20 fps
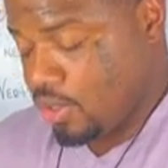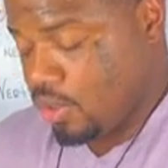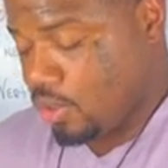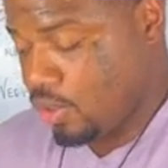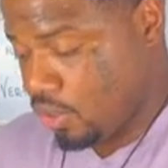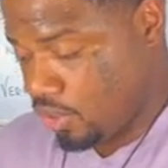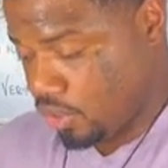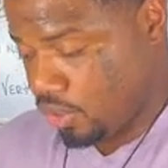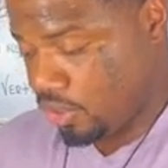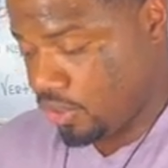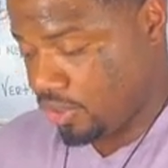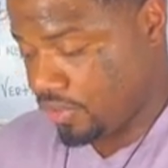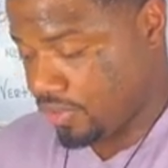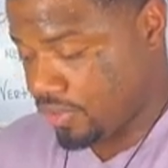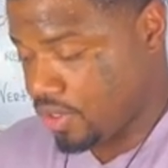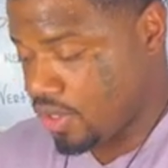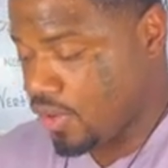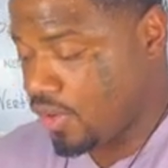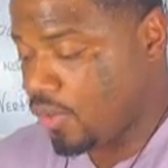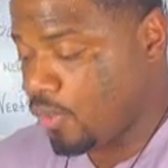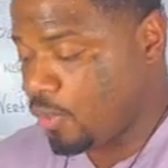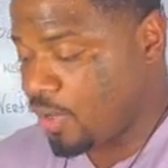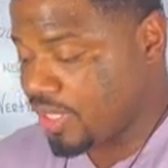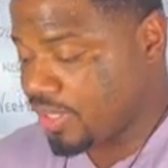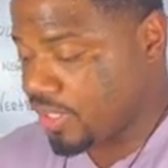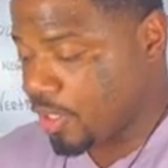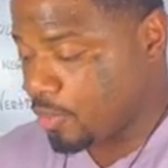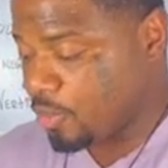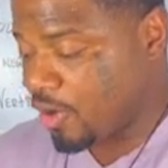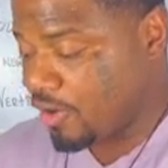Whew.
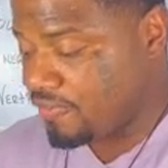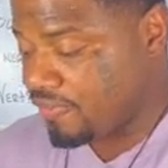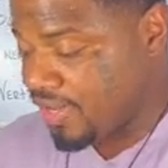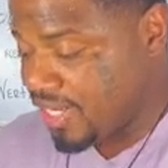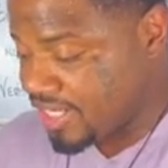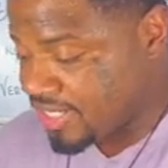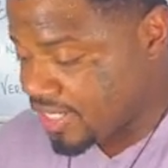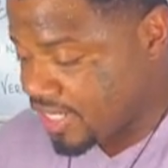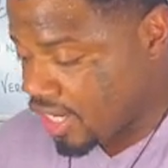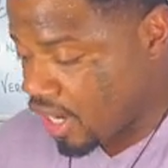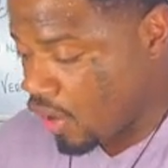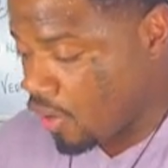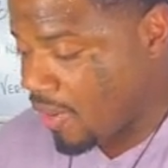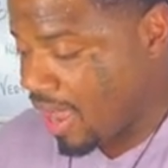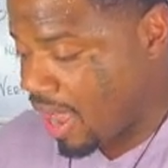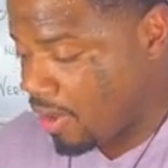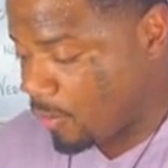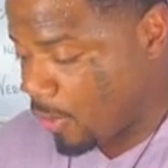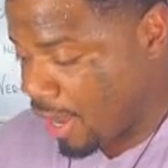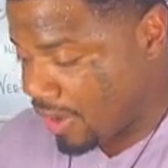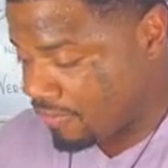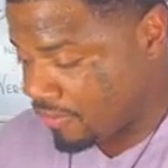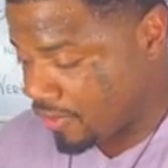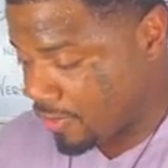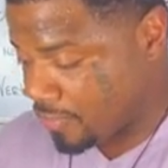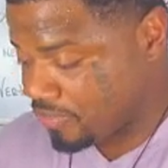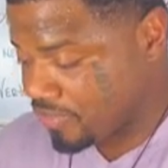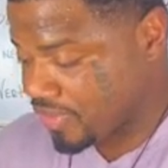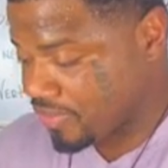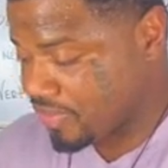With the proviso,
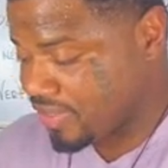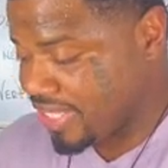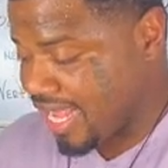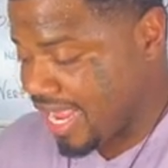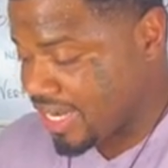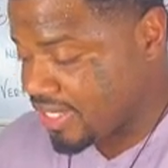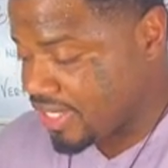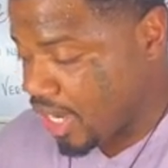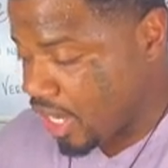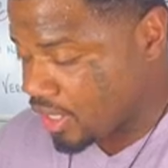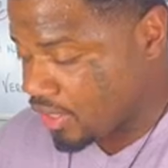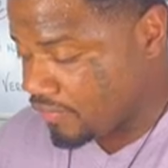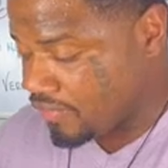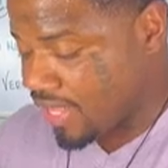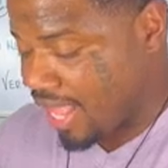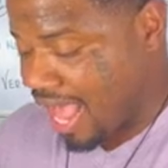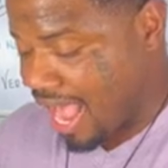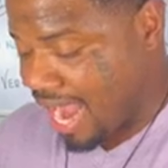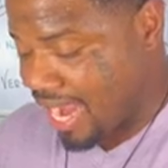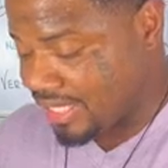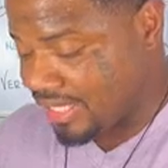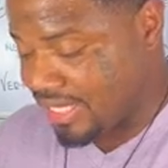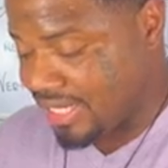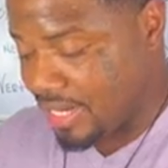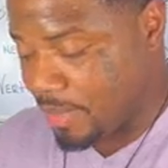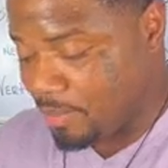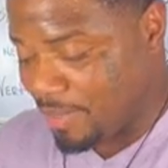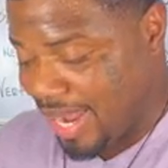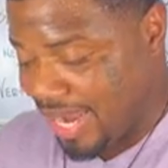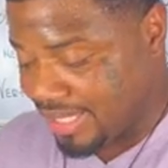however, that none of the island
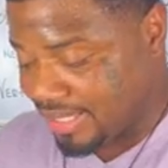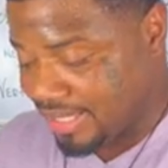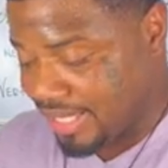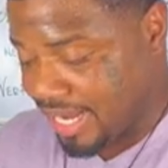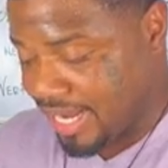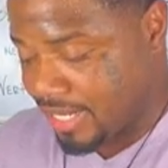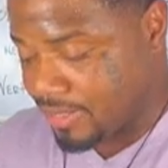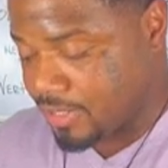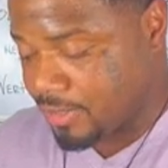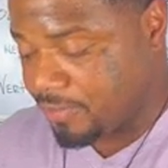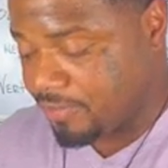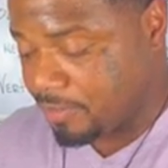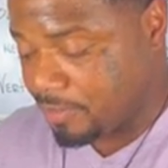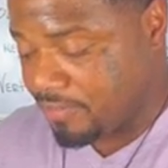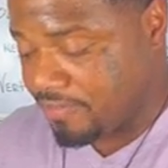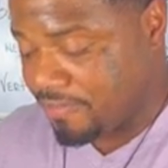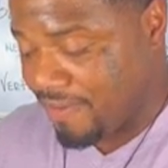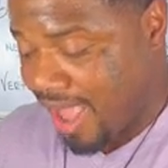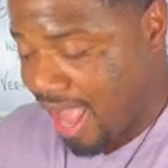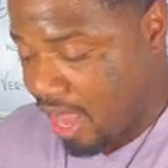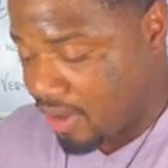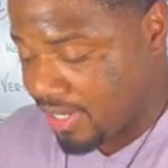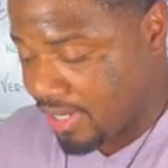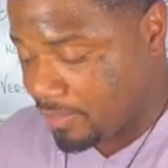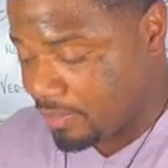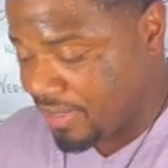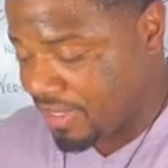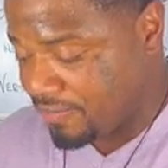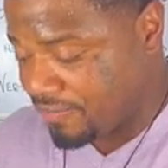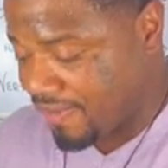and mainlands found and
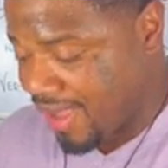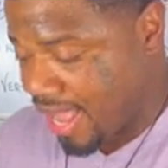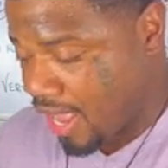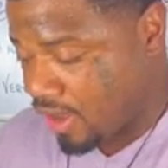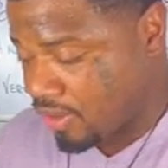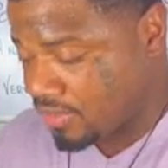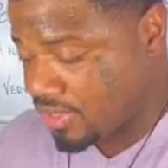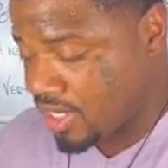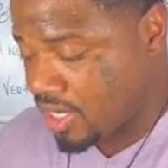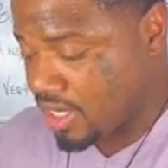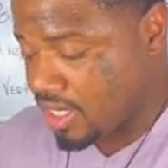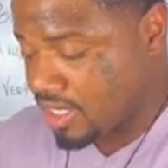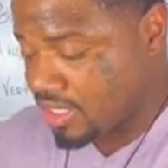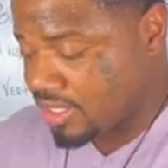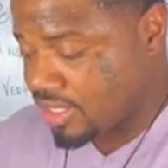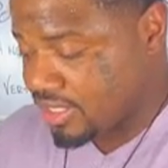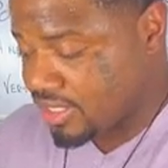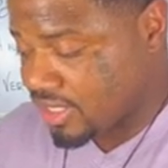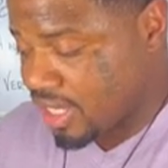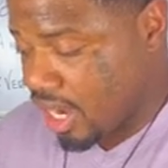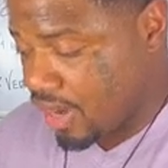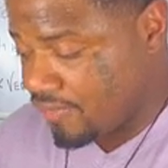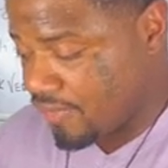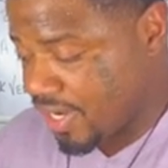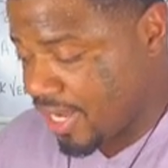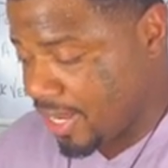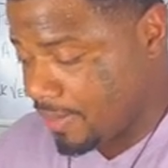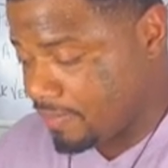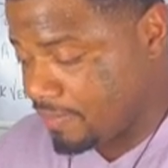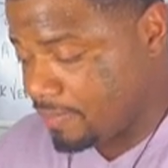be found,
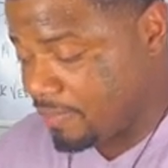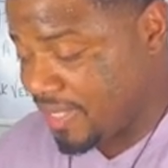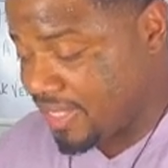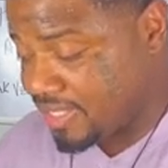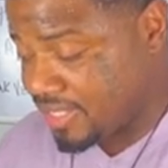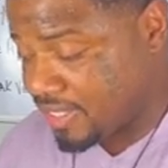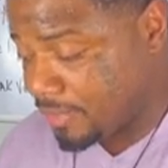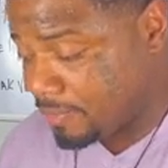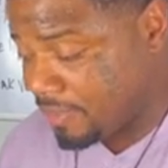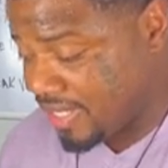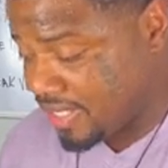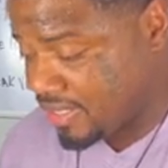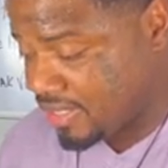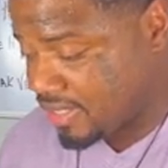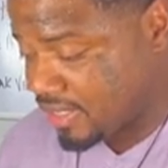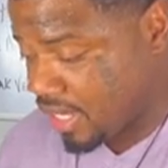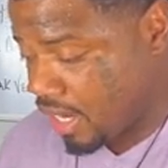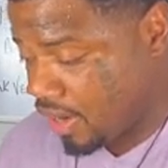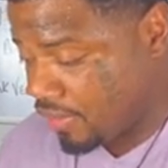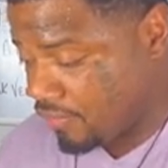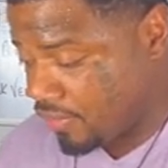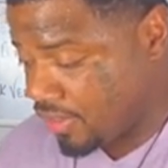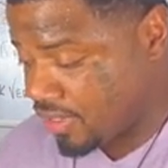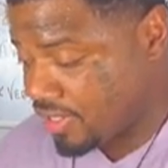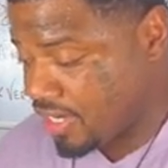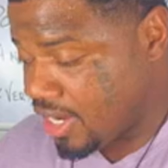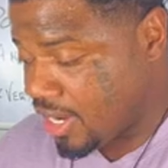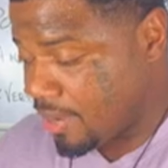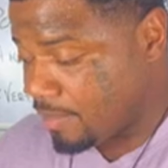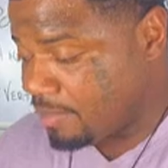discovered and to be
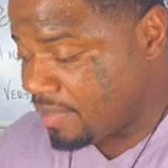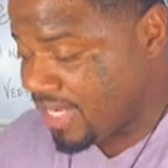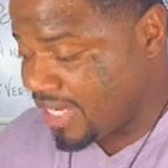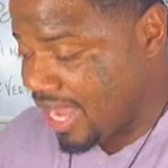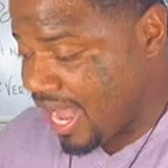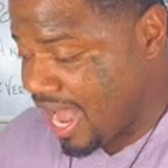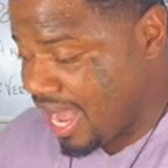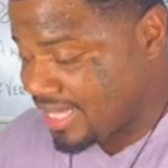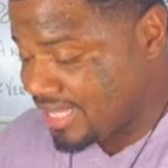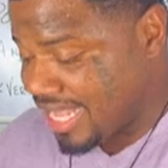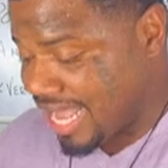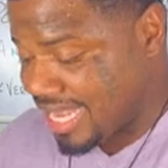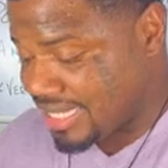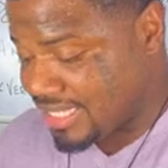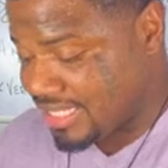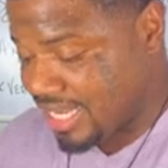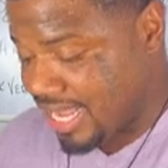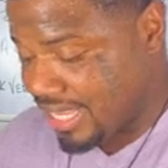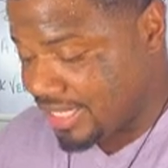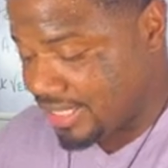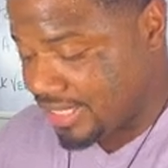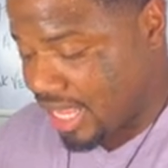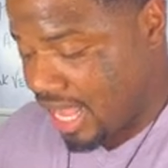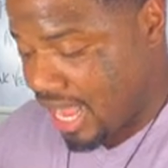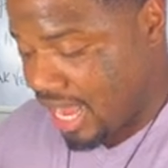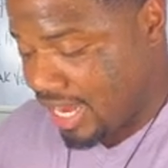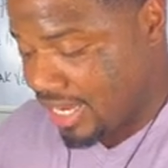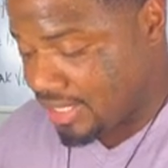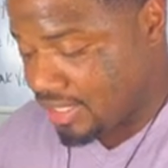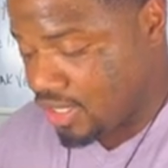discovered beyond that said
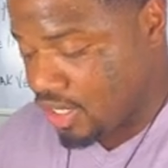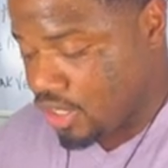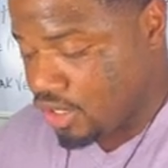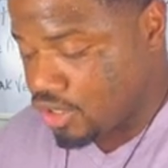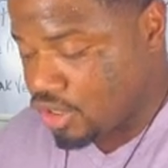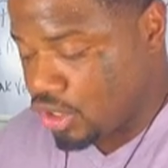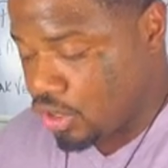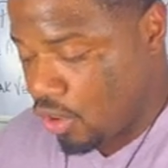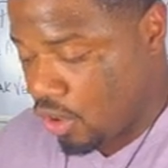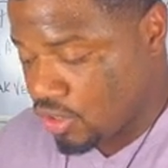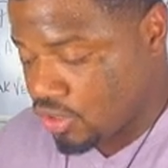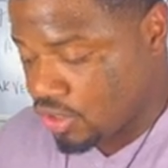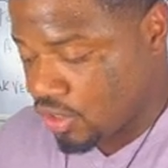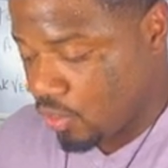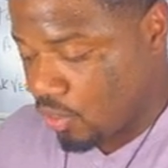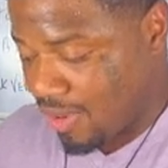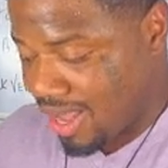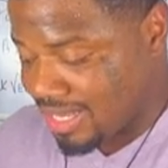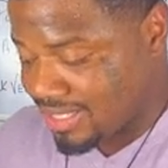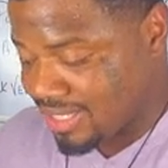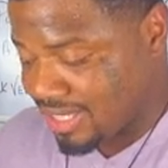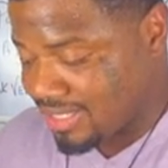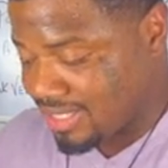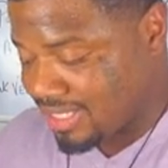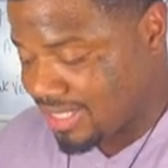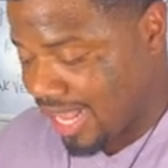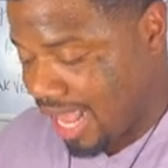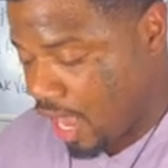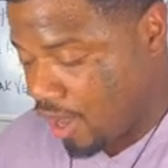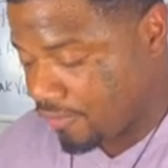line towards the west and
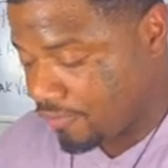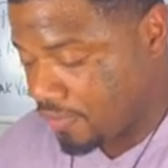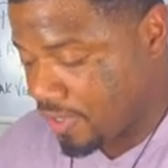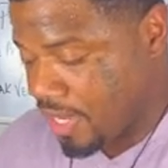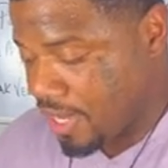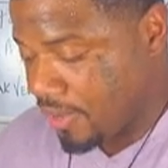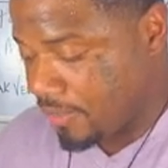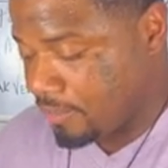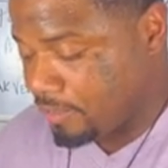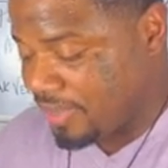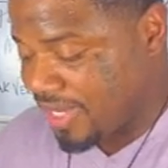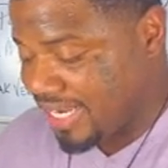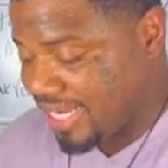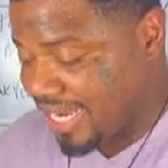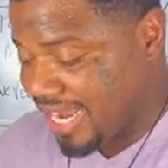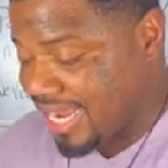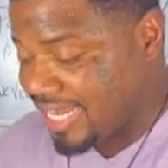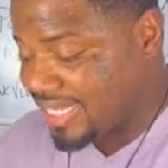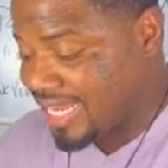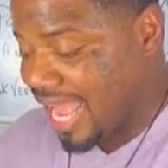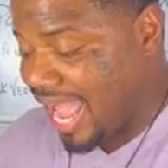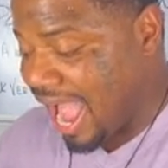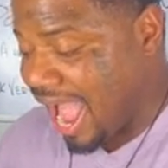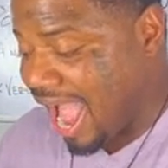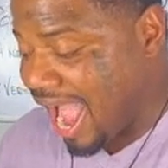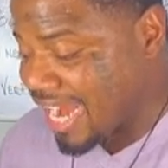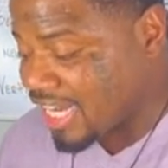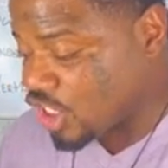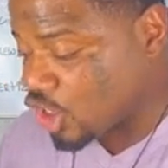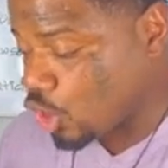south be in the
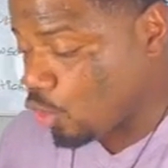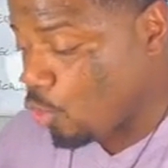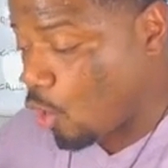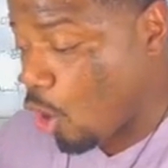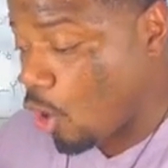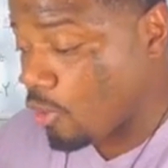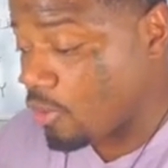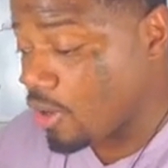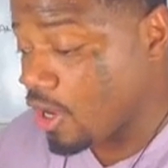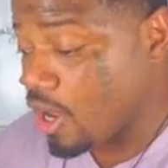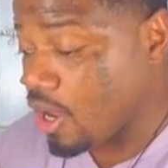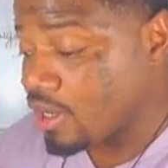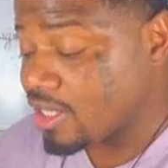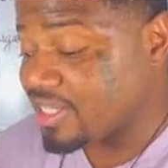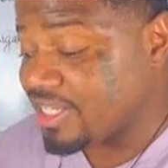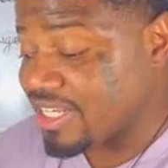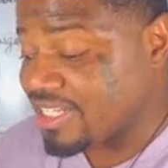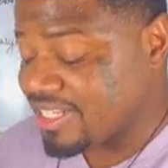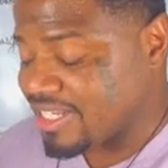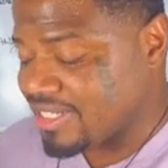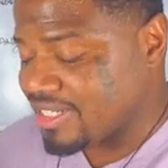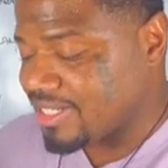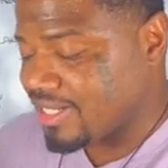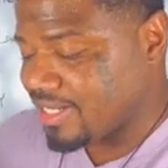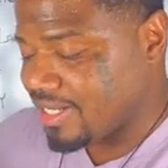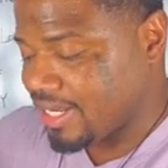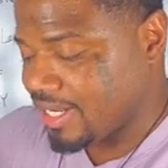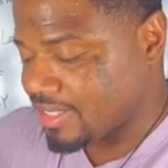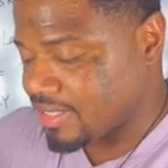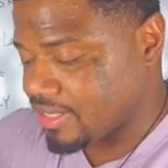actual, listen to
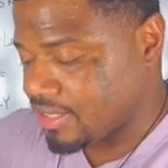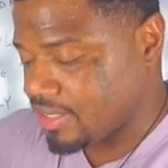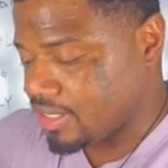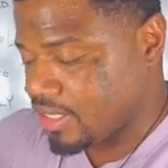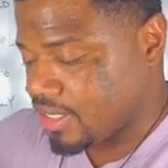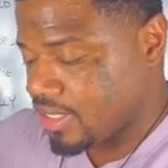this,